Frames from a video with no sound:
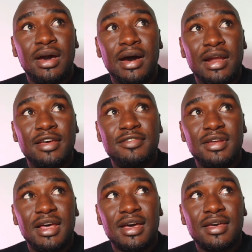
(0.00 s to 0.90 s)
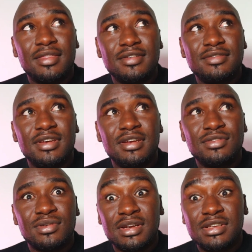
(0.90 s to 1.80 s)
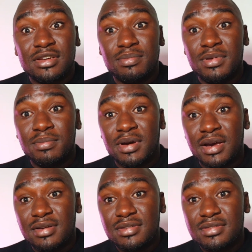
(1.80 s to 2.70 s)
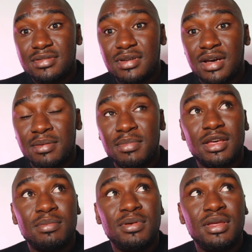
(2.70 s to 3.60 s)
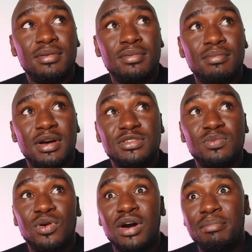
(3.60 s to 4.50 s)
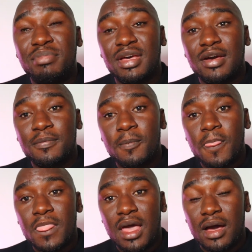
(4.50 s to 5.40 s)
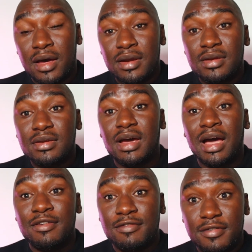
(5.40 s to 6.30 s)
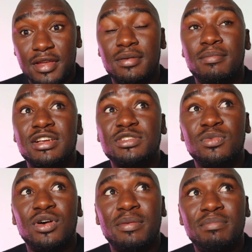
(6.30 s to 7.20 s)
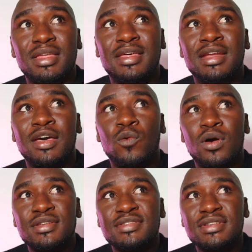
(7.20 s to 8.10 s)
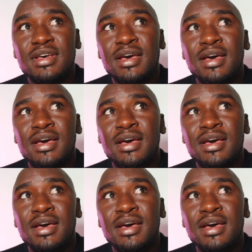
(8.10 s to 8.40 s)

And I feel like this journey is going to take me miles and make me much more happier. And I feel much more happier than I was.